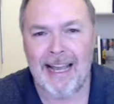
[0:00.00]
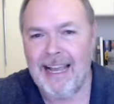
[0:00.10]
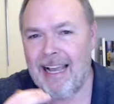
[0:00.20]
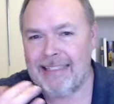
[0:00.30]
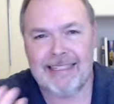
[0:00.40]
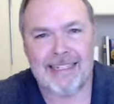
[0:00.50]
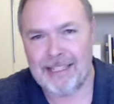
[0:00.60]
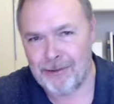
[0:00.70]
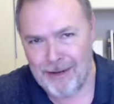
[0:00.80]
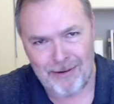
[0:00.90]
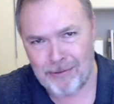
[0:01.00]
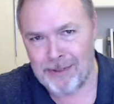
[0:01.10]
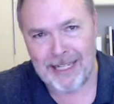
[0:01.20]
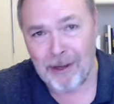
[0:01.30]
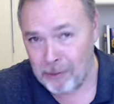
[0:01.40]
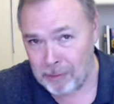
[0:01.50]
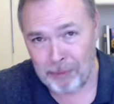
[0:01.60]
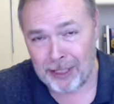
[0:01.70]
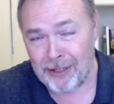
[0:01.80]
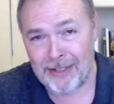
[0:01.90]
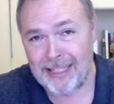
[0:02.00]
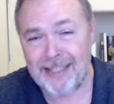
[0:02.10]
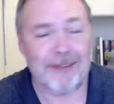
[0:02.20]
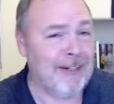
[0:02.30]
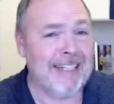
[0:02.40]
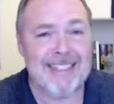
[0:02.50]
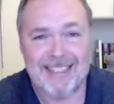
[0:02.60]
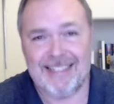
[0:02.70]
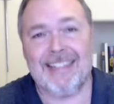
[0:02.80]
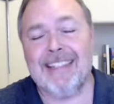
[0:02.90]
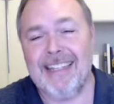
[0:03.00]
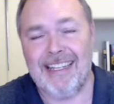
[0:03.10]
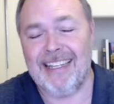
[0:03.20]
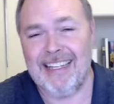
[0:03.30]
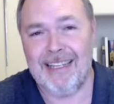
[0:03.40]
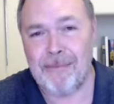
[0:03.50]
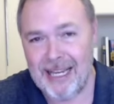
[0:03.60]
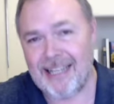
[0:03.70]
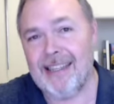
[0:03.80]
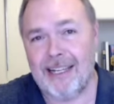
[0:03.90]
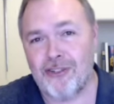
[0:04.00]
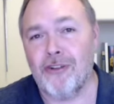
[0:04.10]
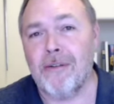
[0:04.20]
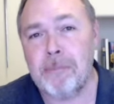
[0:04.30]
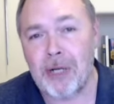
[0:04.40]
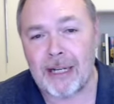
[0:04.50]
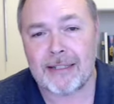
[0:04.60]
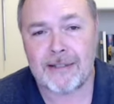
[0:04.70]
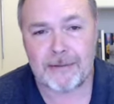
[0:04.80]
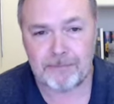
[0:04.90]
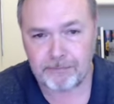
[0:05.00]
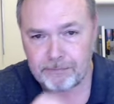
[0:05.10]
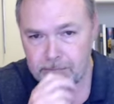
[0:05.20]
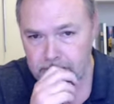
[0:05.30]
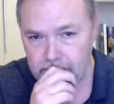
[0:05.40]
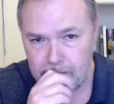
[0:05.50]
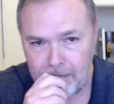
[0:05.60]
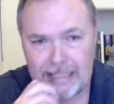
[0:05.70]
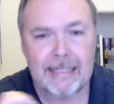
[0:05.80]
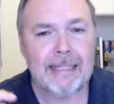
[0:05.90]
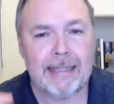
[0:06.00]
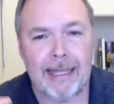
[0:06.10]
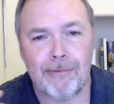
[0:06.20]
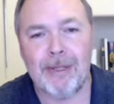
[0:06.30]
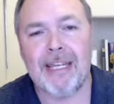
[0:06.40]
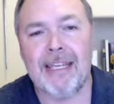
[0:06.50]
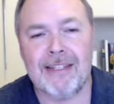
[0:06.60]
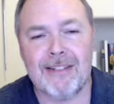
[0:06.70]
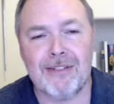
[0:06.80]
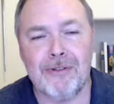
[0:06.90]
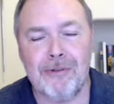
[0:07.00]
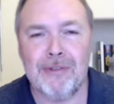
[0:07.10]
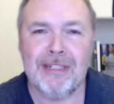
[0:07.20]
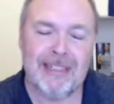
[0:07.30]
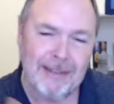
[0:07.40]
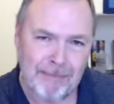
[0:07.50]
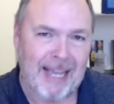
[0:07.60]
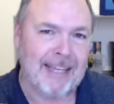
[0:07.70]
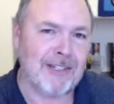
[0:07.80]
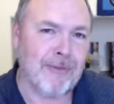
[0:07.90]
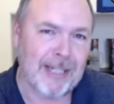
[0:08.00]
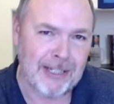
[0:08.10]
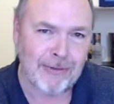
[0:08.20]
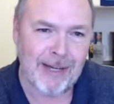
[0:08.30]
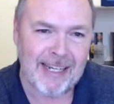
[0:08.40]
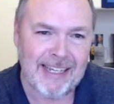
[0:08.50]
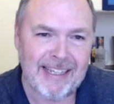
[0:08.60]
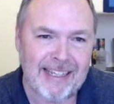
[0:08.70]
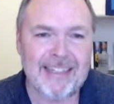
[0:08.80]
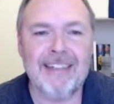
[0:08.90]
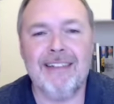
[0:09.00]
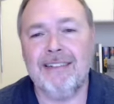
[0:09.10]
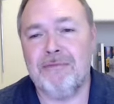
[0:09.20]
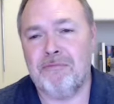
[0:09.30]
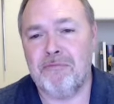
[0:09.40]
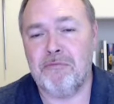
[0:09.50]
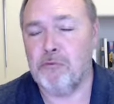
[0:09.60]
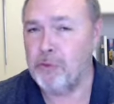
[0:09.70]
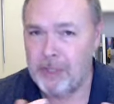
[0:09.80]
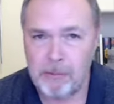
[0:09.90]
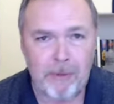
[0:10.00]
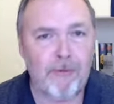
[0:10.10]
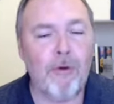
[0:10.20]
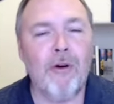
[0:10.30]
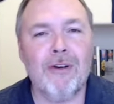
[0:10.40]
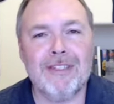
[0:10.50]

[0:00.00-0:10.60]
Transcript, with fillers: I didn't get around to reading Oathbringer either. It's just sitting in my collection of books. Then we get to back in 2020 Rhythm of War is